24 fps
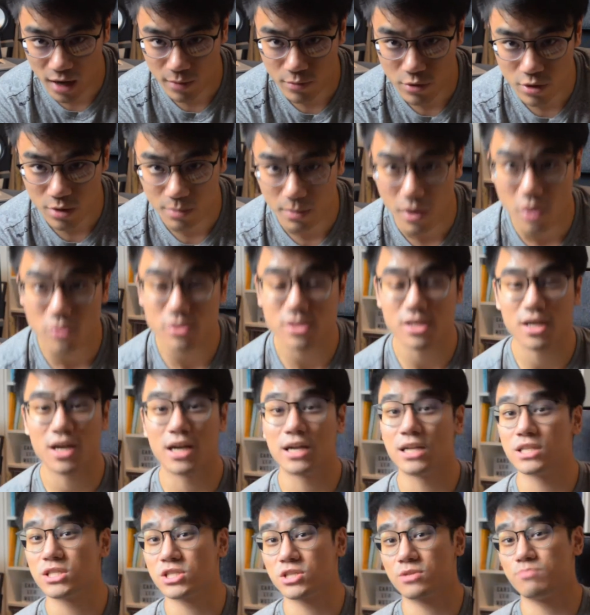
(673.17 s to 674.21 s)
you the most, and
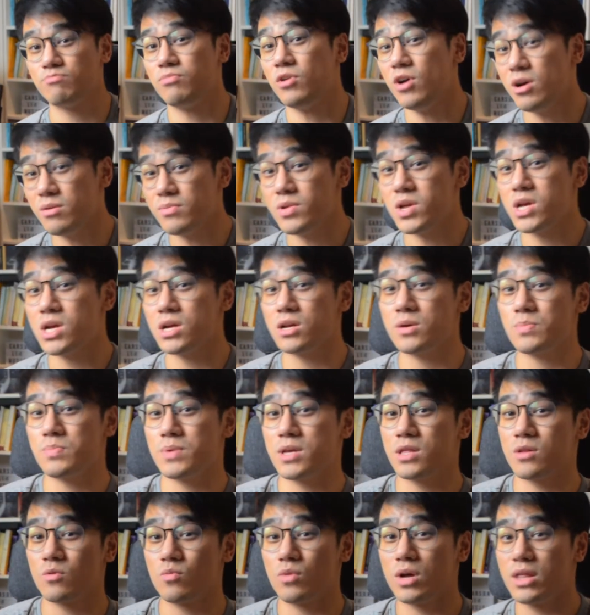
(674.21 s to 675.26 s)
it's probably going to be
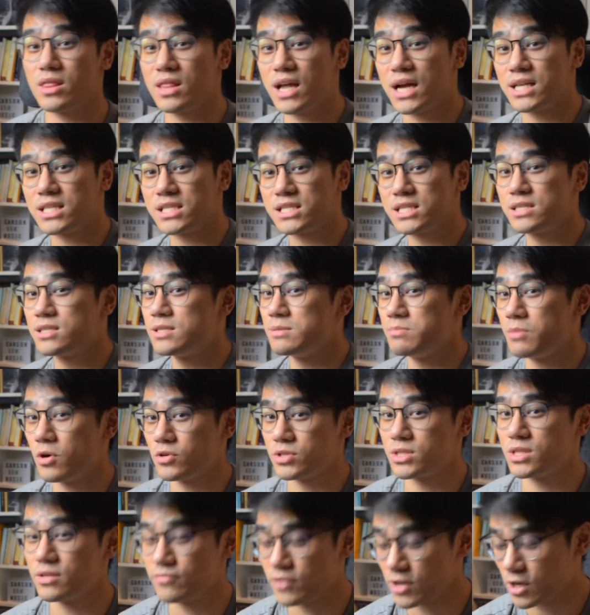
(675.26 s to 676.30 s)
the one that's the most
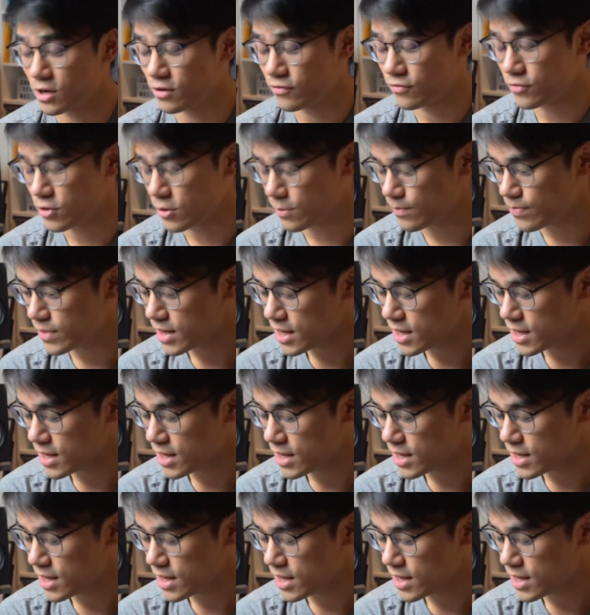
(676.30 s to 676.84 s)
difficult for you.